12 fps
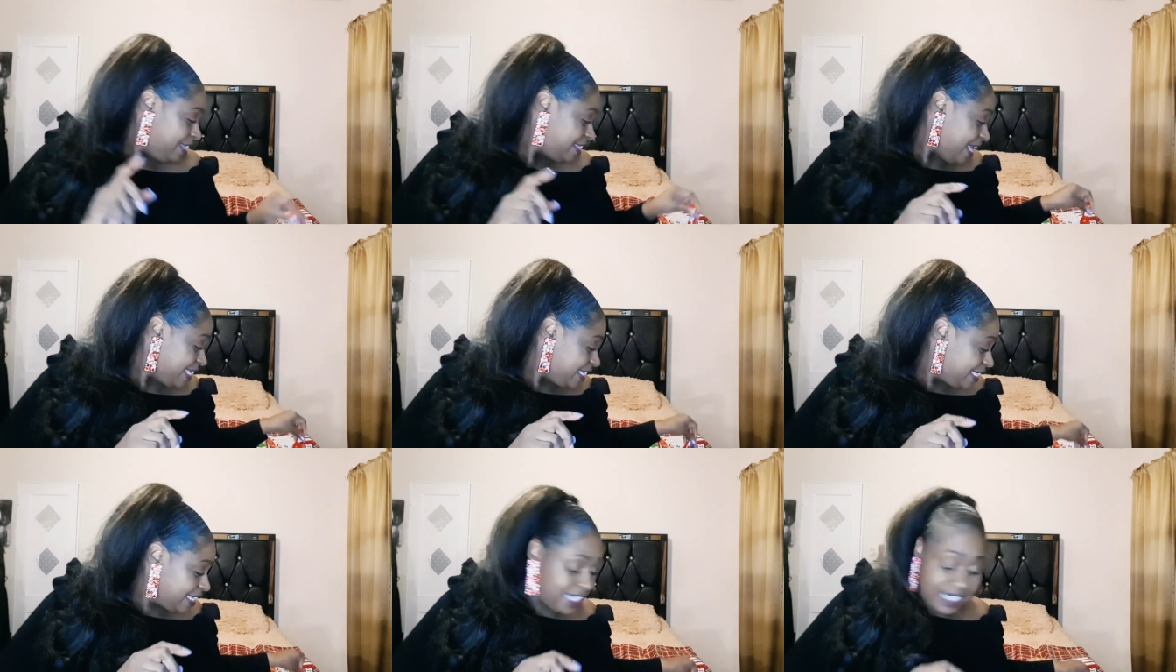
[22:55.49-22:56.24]
That's
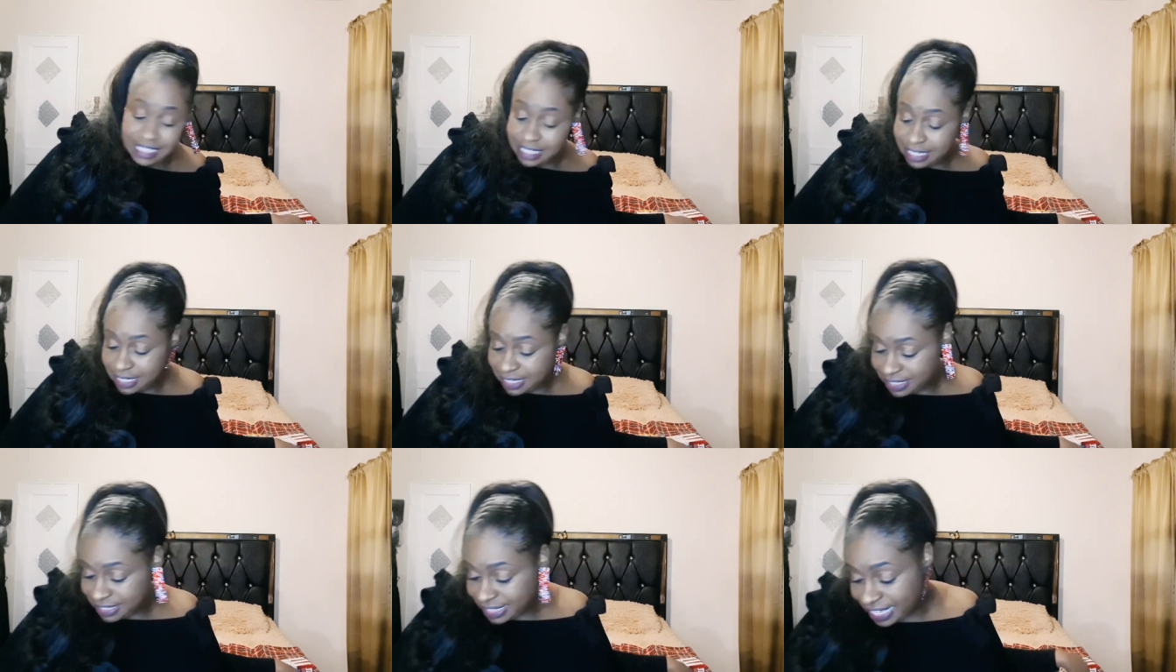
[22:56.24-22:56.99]
the key.
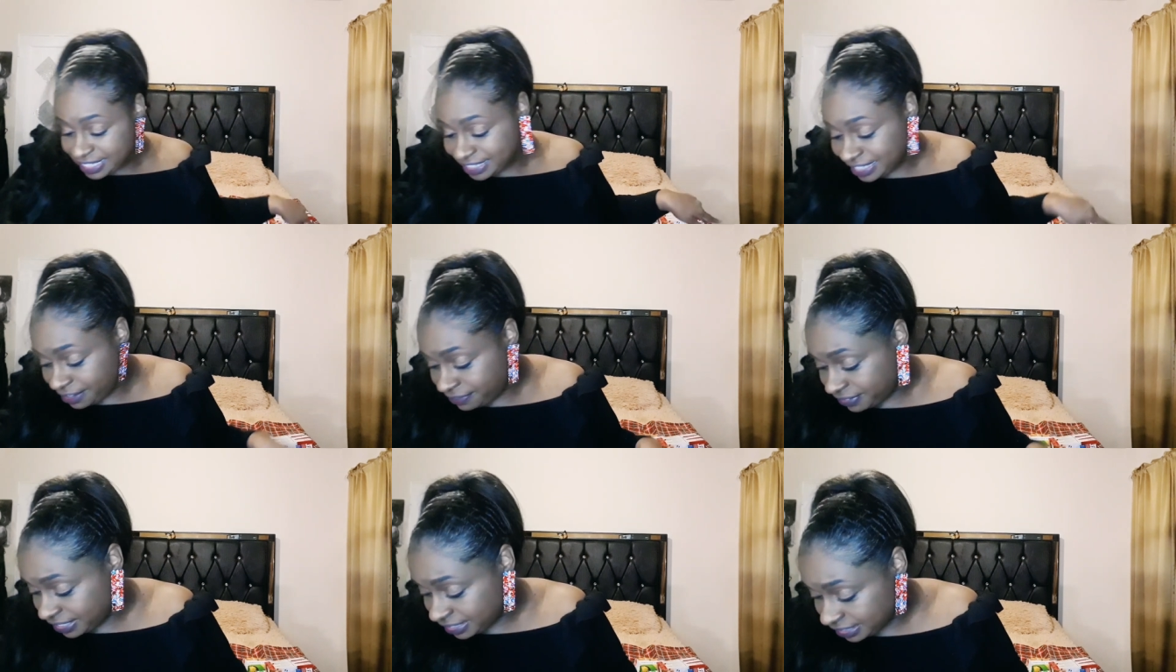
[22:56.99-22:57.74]
That is
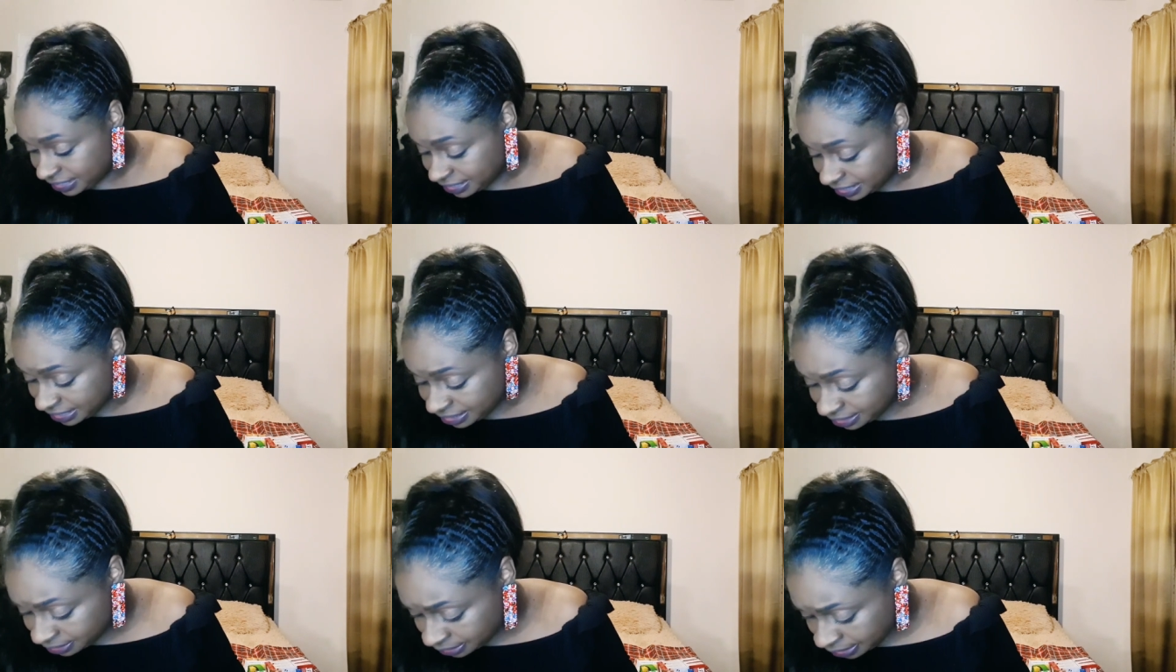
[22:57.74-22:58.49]
definitely the
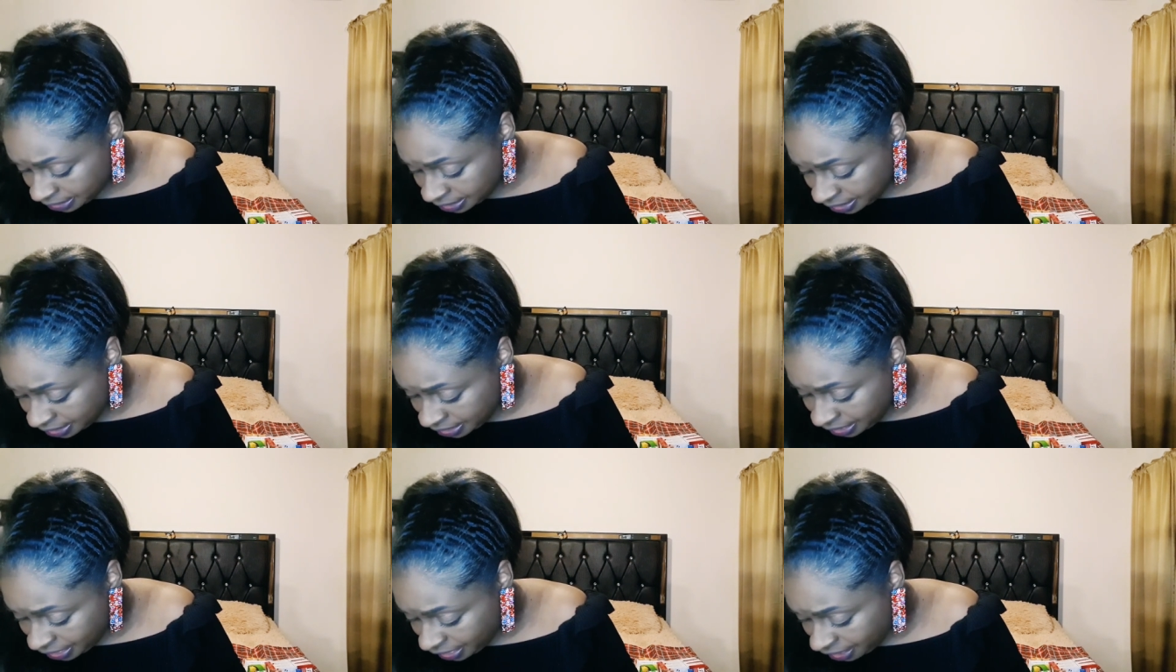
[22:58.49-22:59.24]
key.
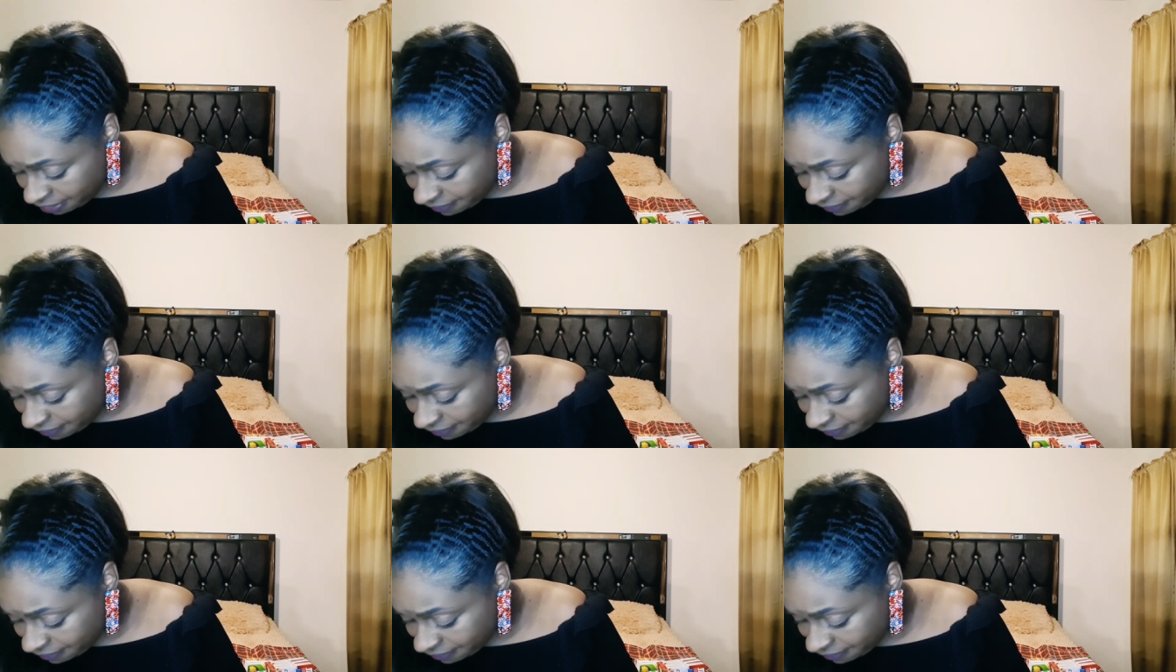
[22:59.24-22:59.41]
All